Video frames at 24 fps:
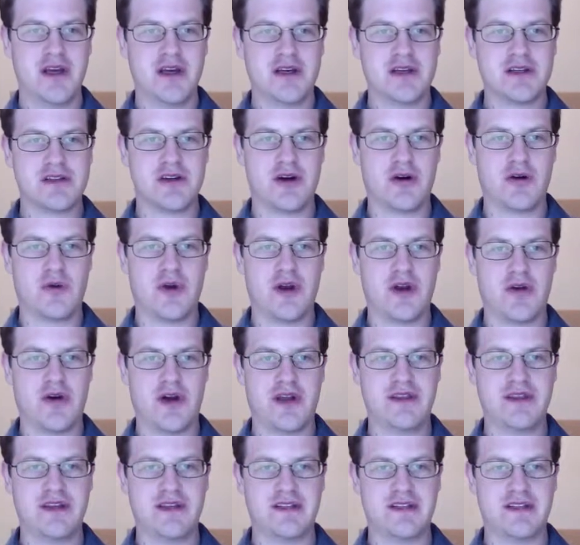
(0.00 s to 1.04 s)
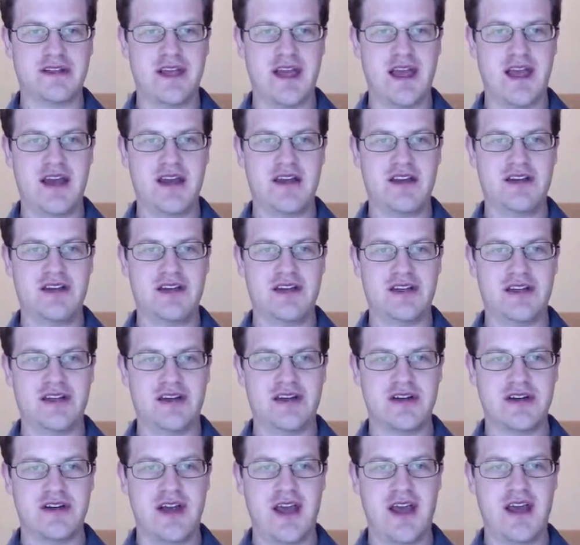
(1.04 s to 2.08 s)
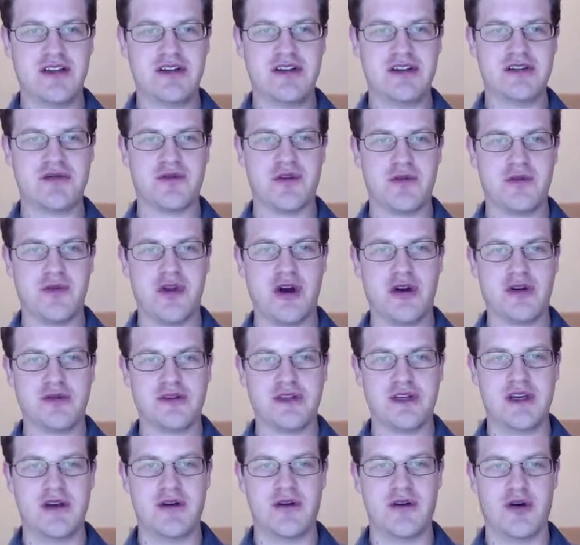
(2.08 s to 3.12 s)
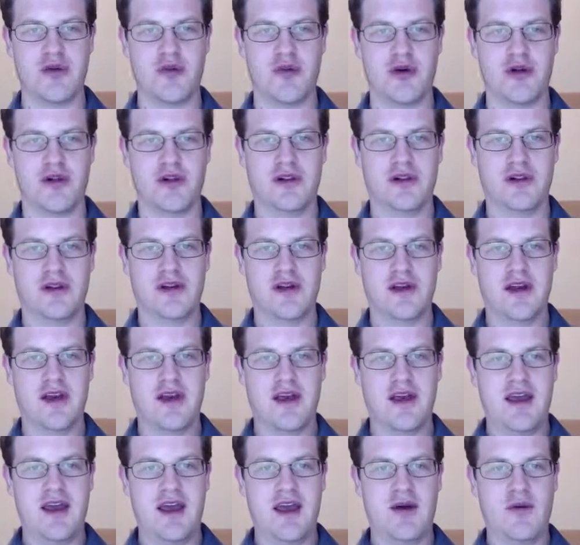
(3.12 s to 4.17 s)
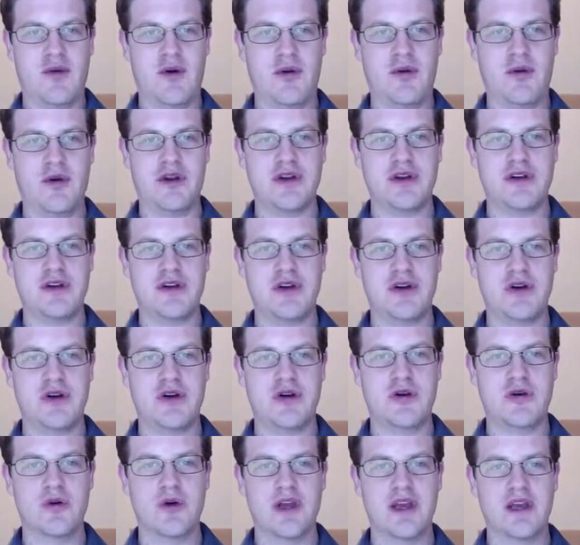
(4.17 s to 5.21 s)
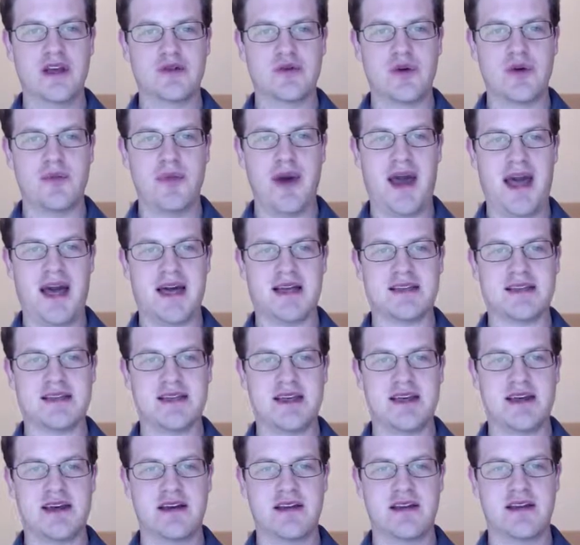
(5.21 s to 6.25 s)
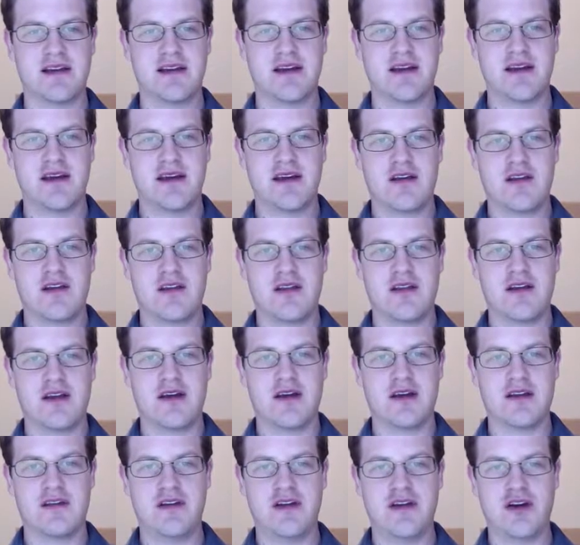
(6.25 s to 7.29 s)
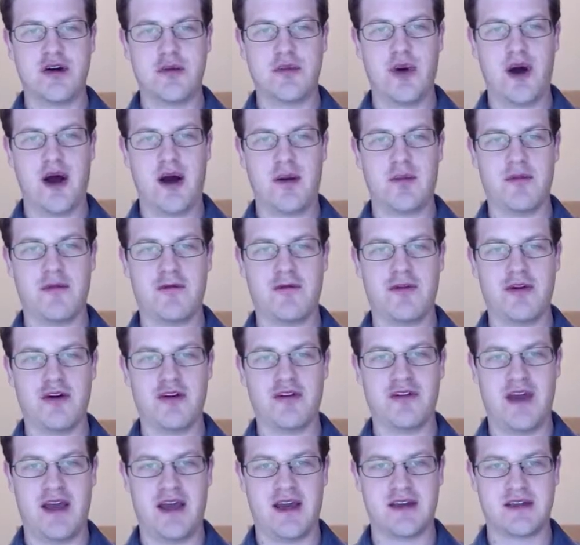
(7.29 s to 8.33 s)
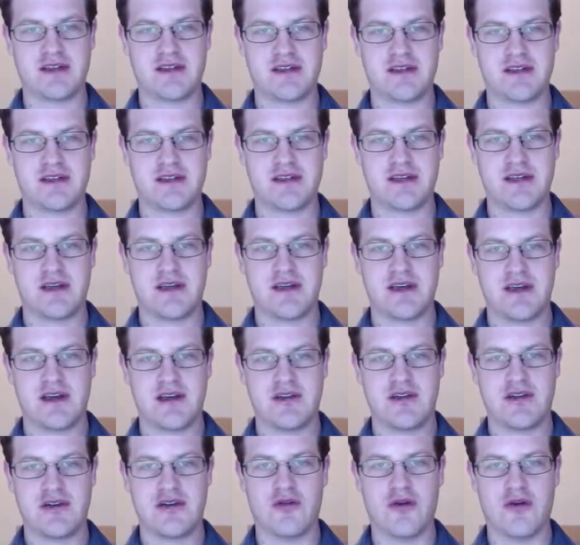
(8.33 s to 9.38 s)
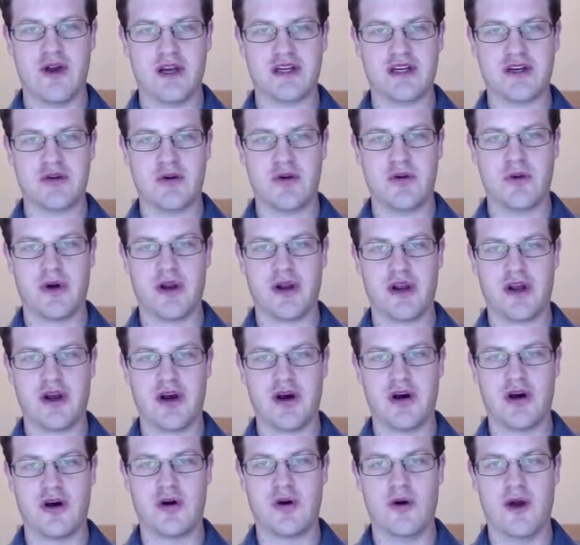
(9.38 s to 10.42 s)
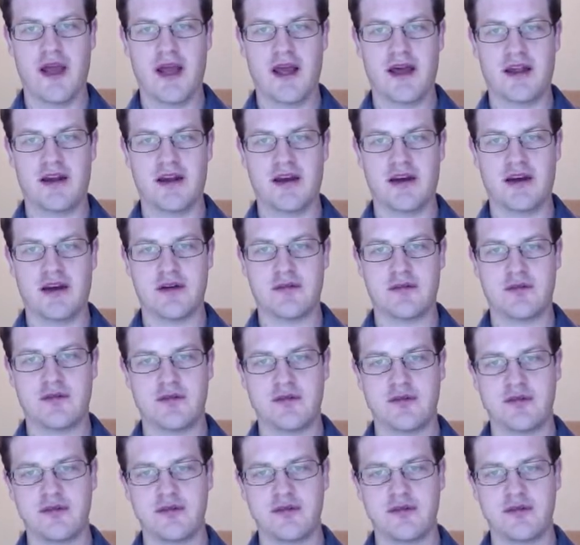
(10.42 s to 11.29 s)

So we create this edges from nodes iterable, and what we do is we pass in the Tinkerpop vertex, the direction we want to go, and a